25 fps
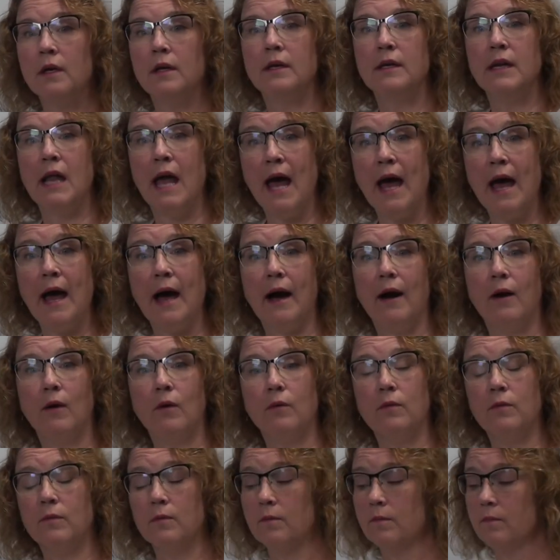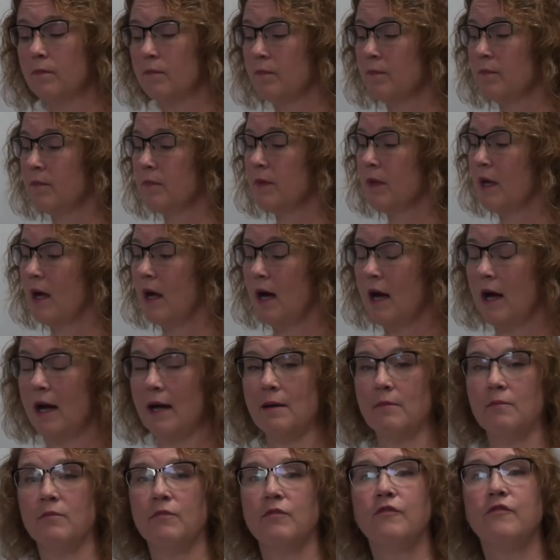Now
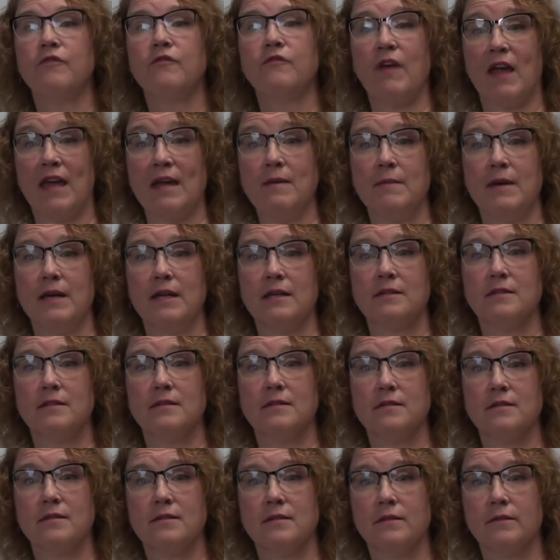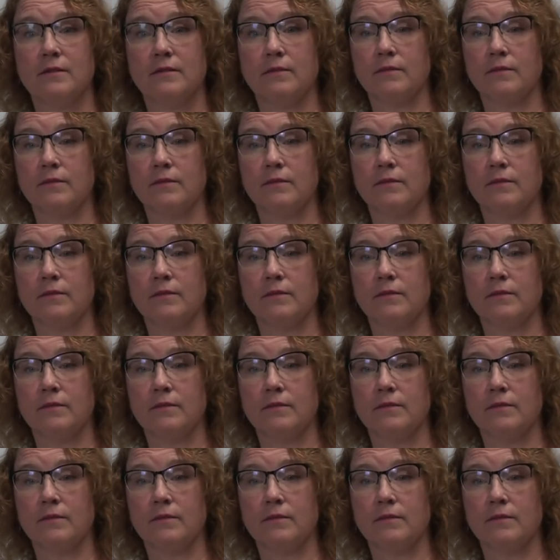I'm famous.